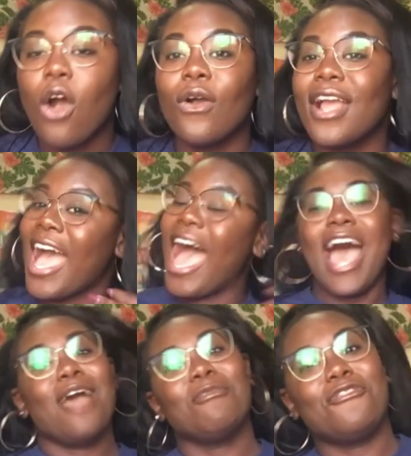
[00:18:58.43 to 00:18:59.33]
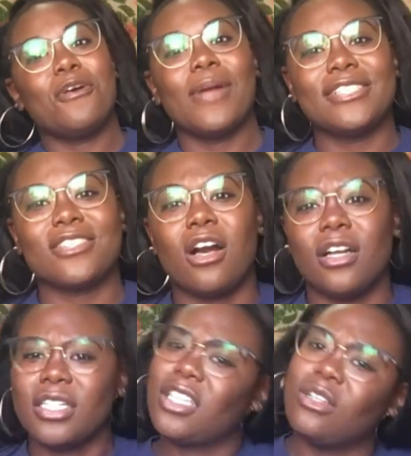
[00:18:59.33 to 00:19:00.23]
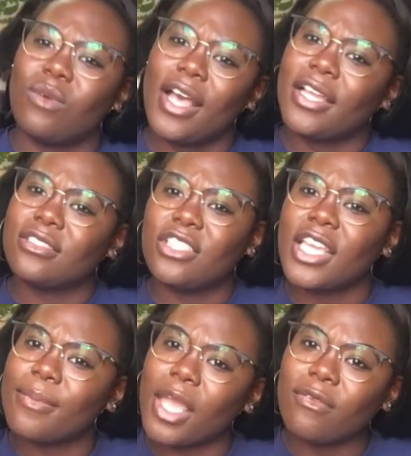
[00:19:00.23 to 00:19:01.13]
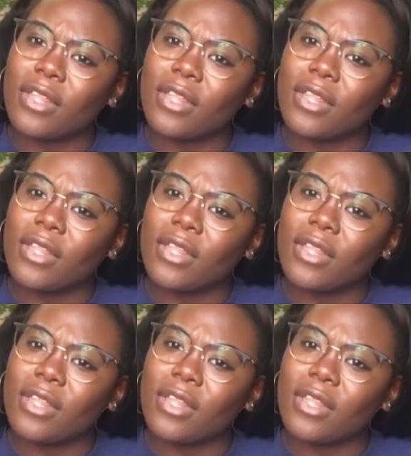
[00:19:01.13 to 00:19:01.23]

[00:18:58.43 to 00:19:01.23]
or I'm a Fulbright scholar. You're what? Do you get paid